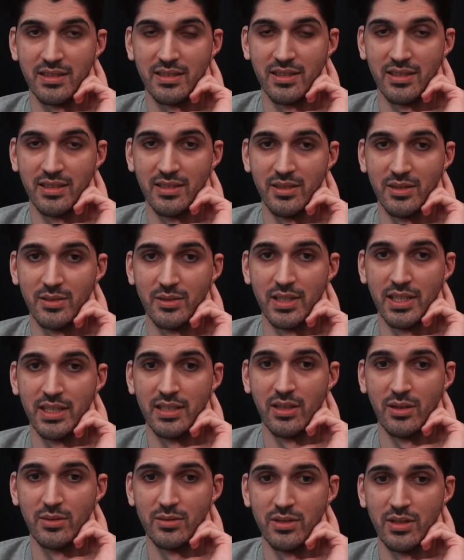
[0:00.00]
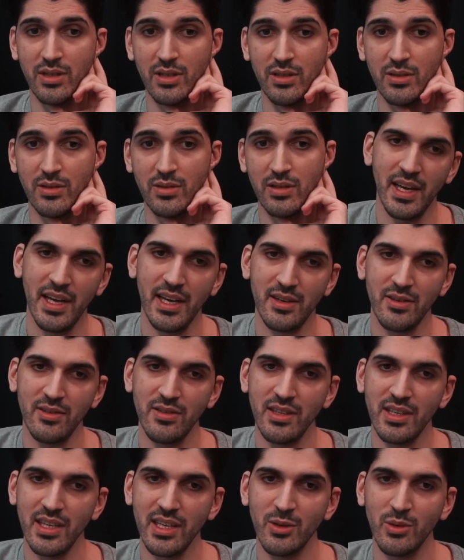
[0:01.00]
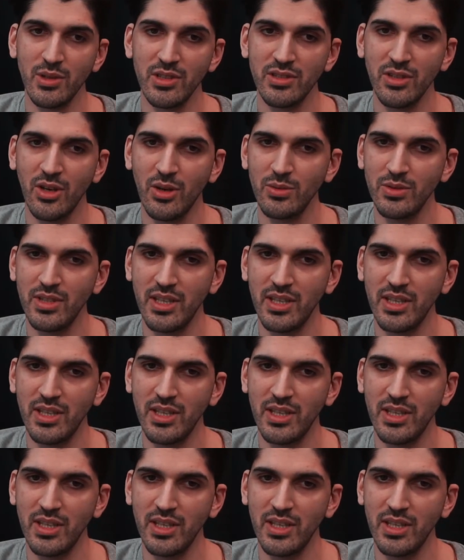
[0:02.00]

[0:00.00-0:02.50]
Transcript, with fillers: Oh, they don't know? I don't think anyone told